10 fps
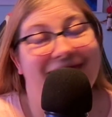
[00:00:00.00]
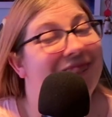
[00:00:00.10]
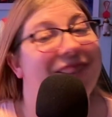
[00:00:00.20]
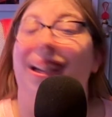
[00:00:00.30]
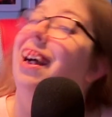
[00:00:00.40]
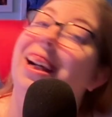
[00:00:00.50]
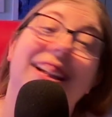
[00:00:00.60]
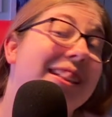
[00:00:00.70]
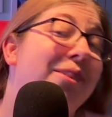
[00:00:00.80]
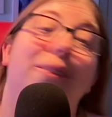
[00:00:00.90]

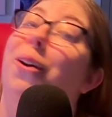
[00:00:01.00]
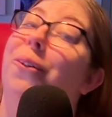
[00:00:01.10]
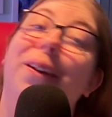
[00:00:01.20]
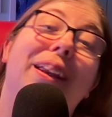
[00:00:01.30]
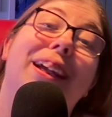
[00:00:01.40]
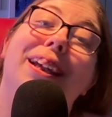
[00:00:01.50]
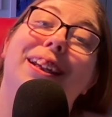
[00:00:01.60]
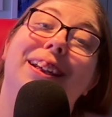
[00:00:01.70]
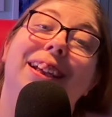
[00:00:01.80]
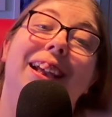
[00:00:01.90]
Just roll with it.
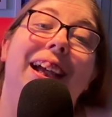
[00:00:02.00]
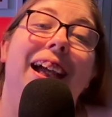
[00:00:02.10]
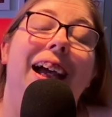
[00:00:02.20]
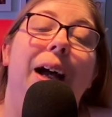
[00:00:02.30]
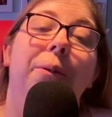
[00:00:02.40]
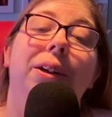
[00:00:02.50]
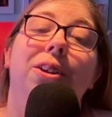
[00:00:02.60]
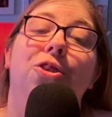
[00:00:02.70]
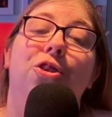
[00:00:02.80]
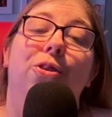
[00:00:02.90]
I'm going to
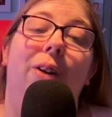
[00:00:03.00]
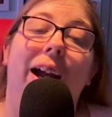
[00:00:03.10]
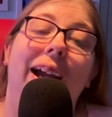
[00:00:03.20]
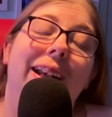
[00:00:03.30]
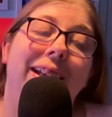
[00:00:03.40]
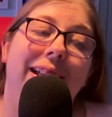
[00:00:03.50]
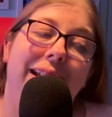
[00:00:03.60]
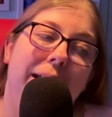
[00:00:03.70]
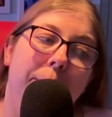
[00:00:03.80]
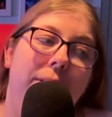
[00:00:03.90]
try to
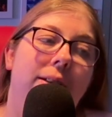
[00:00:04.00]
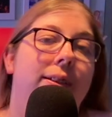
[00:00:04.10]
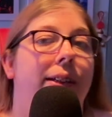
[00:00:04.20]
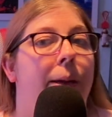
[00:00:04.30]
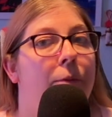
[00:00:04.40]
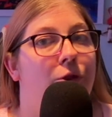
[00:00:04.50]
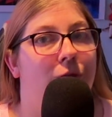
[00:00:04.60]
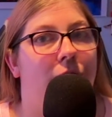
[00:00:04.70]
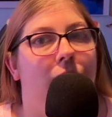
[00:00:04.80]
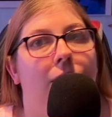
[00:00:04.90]
keep the same
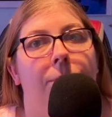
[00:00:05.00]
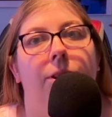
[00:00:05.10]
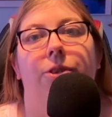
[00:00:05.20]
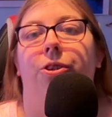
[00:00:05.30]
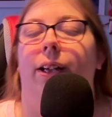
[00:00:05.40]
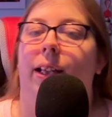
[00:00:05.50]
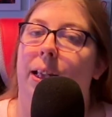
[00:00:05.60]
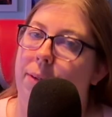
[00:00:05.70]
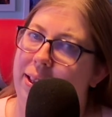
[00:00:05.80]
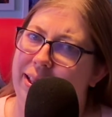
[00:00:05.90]
shirt, I'm going to try to
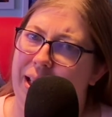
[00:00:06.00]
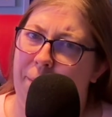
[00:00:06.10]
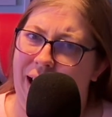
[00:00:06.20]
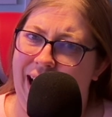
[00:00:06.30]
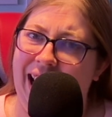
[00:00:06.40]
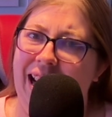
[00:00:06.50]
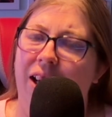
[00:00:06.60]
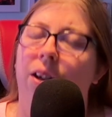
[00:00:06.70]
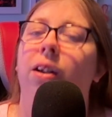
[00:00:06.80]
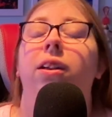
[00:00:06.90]
keep the same
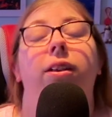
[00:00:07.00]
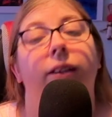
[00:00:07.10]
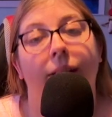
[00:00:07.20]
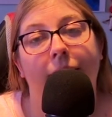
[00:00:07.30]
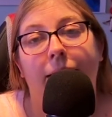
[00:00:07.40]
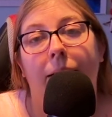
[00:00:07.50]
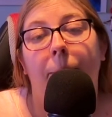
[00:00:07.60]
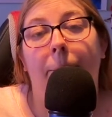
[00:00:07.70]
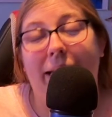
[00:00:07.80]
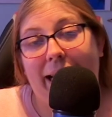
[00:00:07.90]
hair.
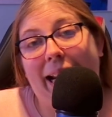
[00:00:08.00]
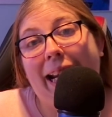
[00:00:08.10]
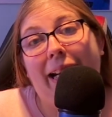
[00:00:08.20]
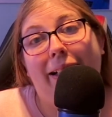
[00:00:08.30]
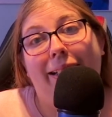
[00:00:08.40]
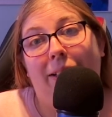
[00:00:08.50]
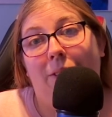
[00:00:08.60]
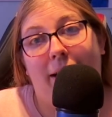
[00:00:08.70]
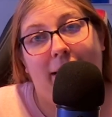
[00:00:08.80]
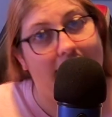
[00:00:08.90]
But the hair, at the
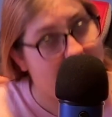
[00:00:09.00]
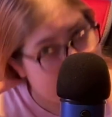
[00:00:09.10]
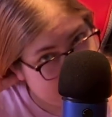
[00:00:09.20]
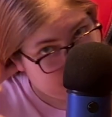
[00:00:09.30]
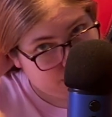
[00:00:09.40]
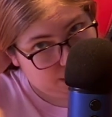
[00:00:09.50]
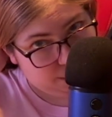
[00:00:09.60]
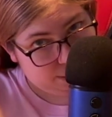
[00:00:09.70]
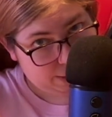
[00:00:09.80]
very least, is a problem.